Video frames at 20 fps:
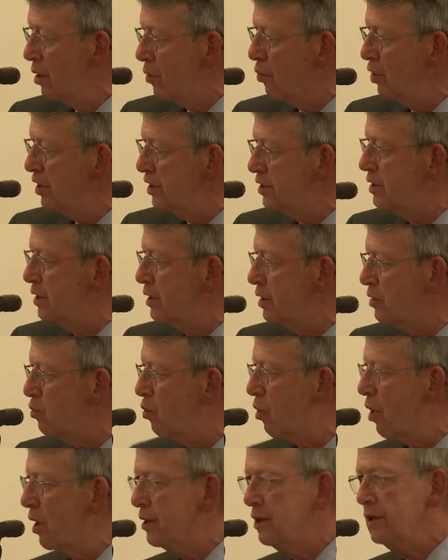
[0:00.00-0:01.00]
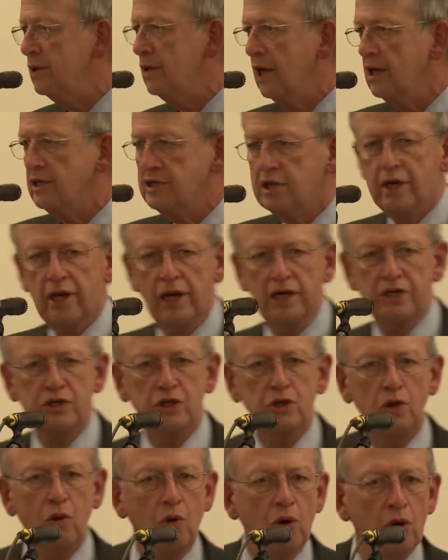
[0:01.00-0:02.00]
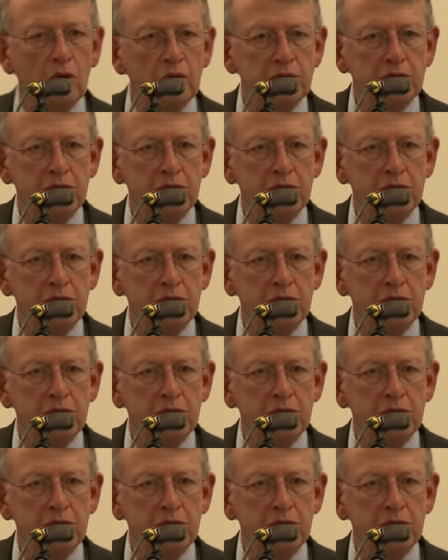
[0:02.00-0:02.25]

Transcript: We did what in the educational world